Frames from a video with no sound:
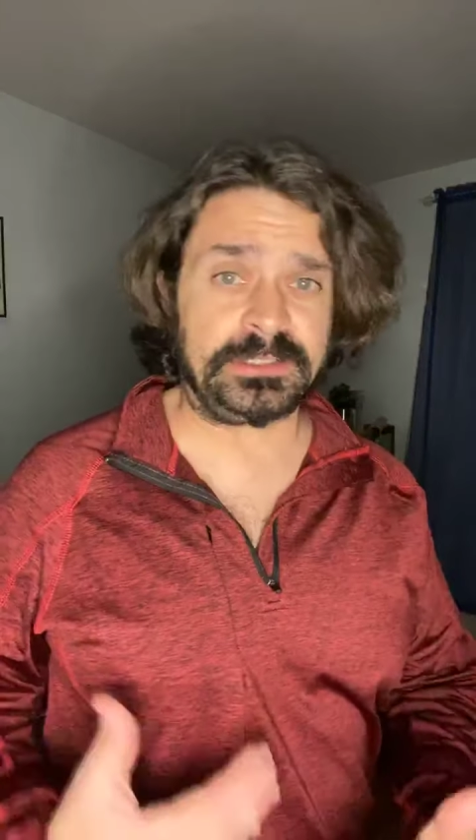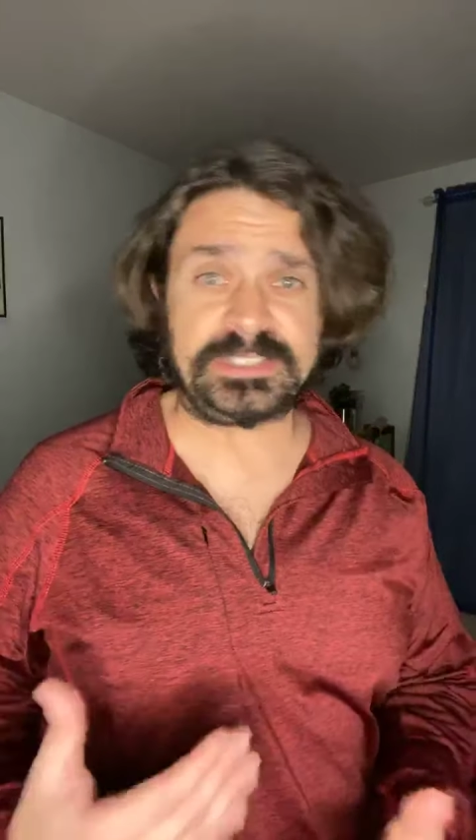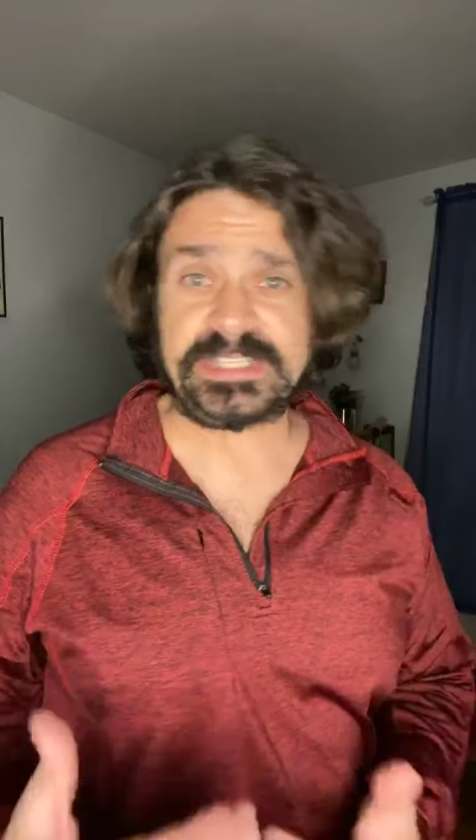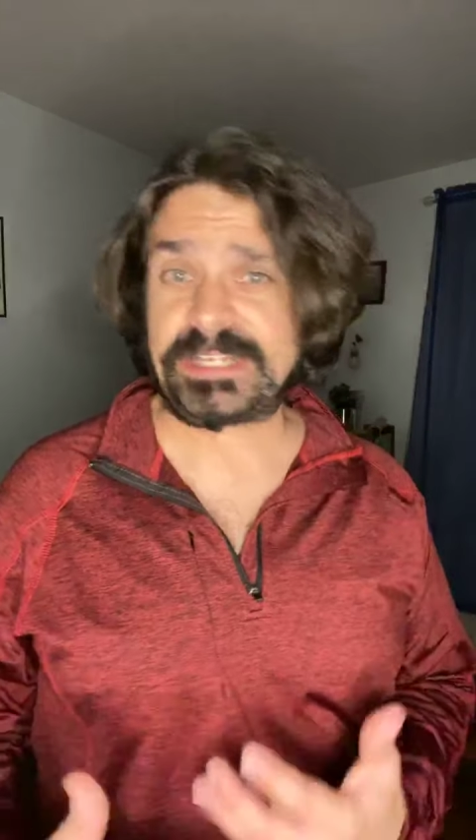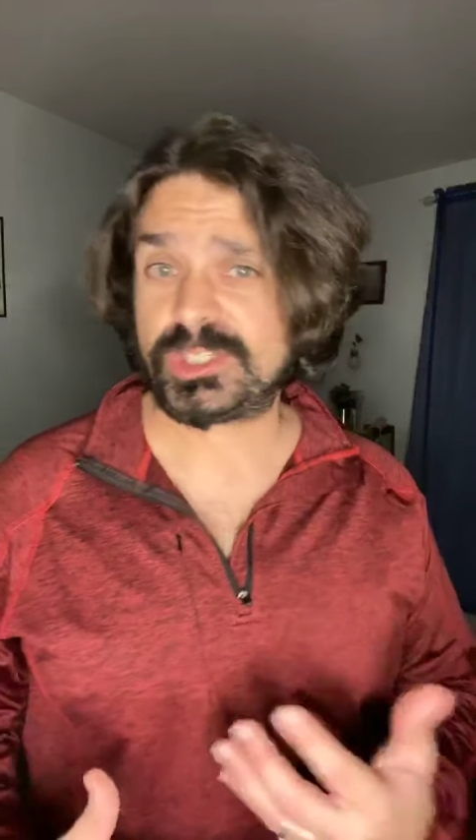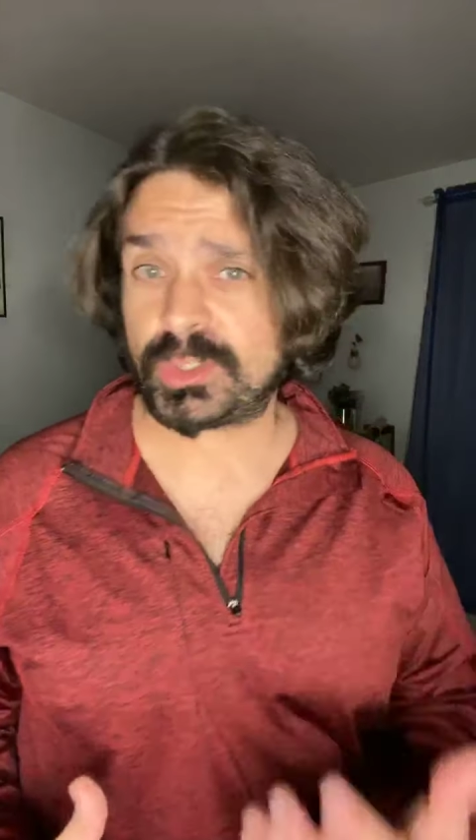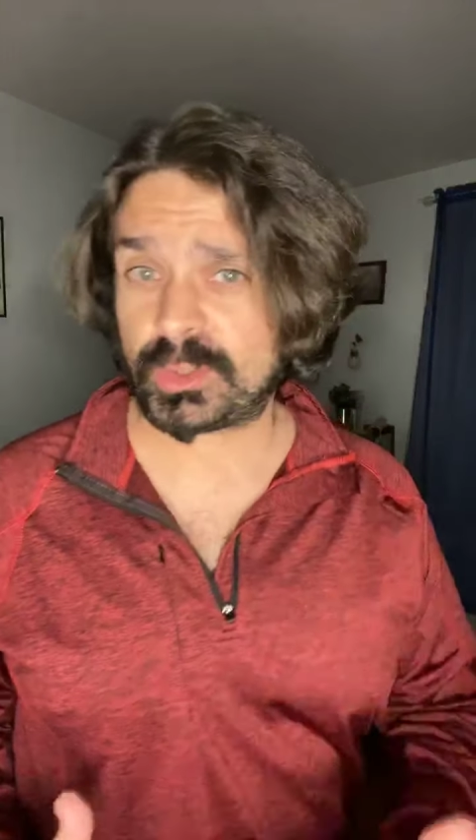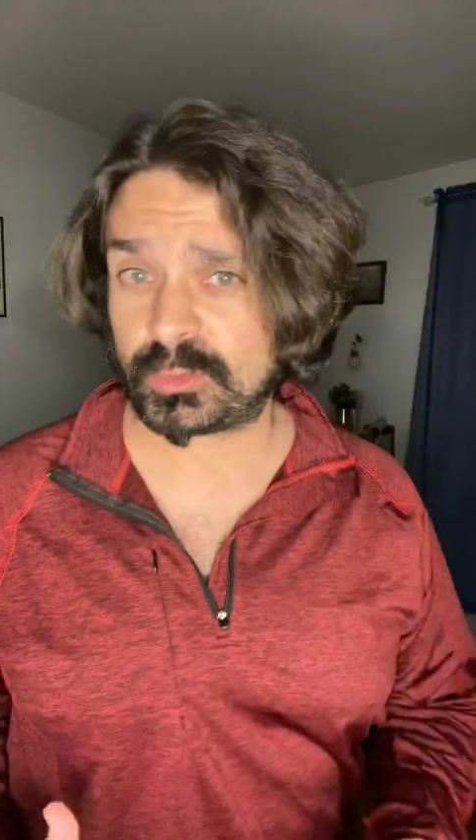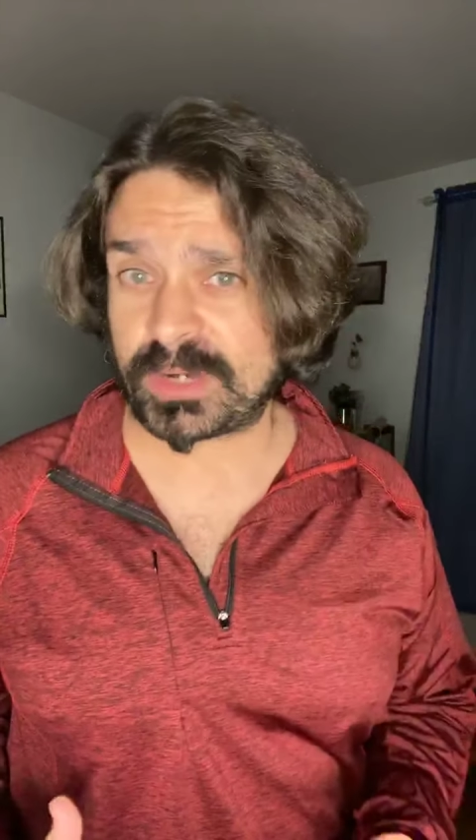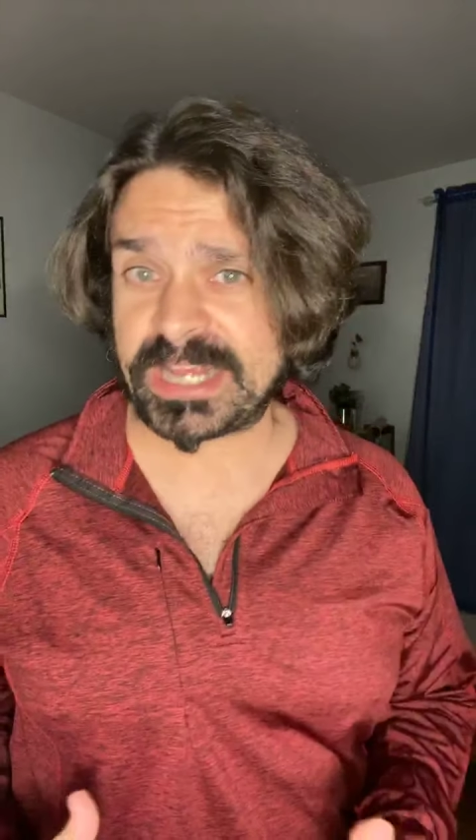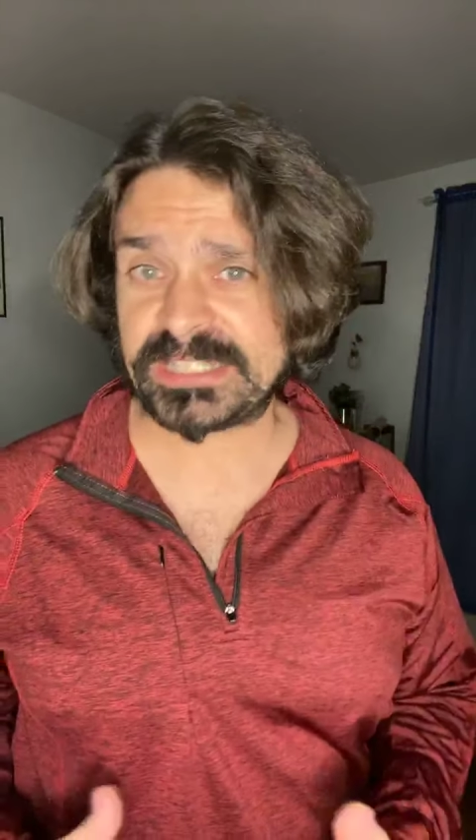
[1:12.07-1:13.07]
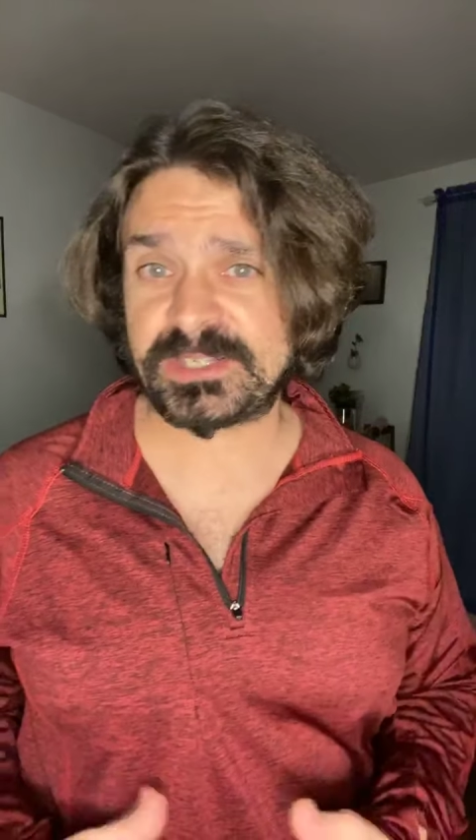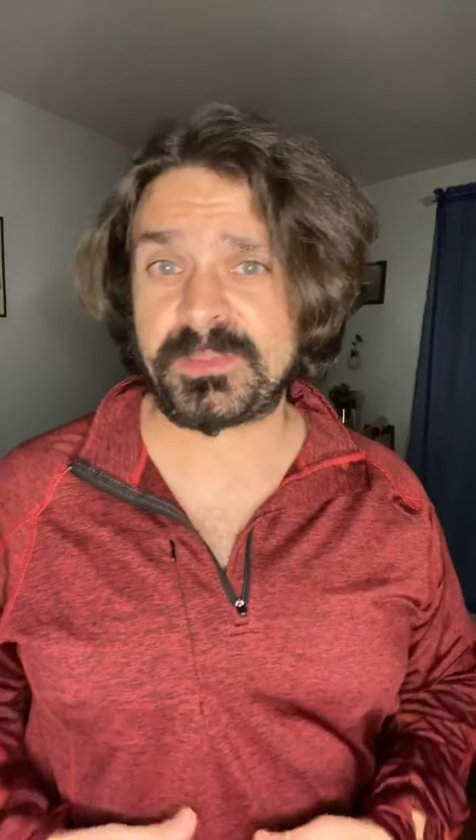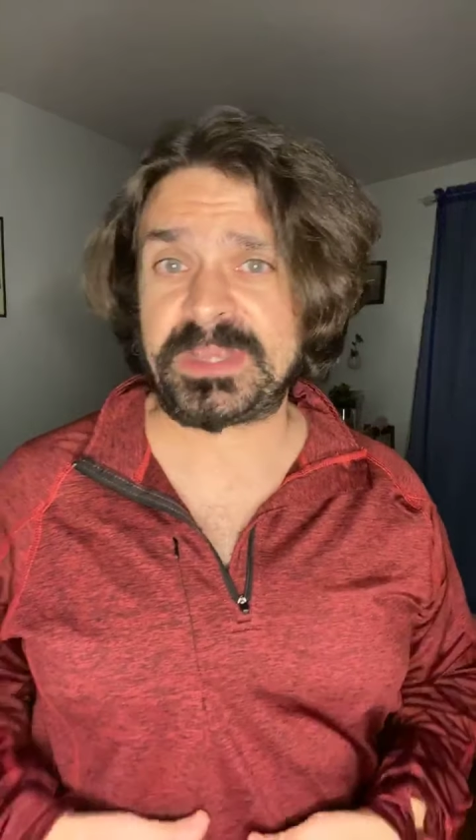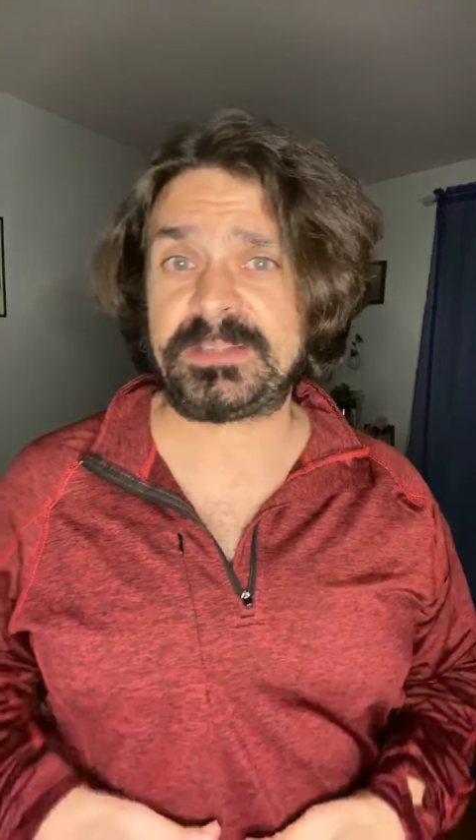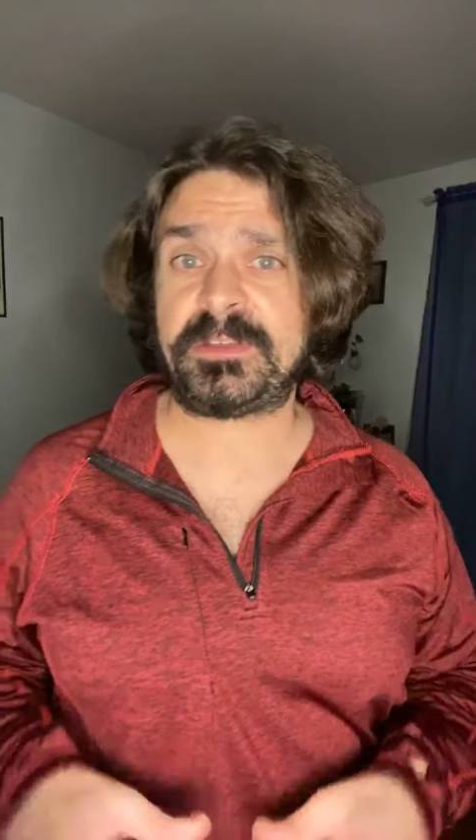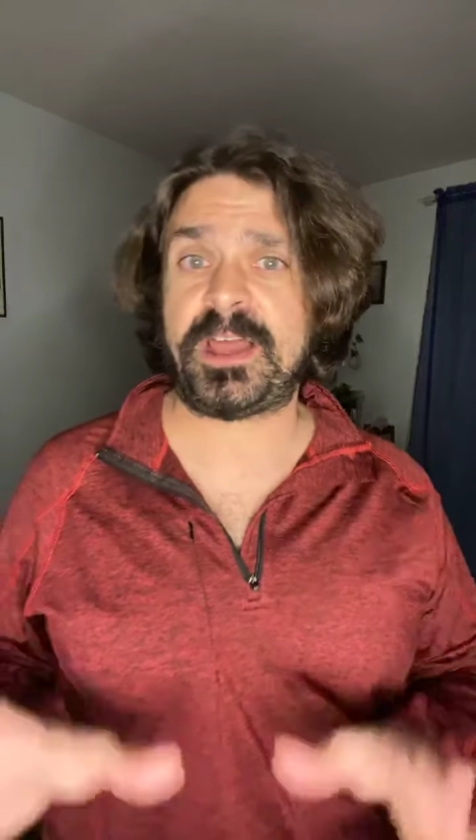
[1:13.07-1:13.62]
sexual harassment,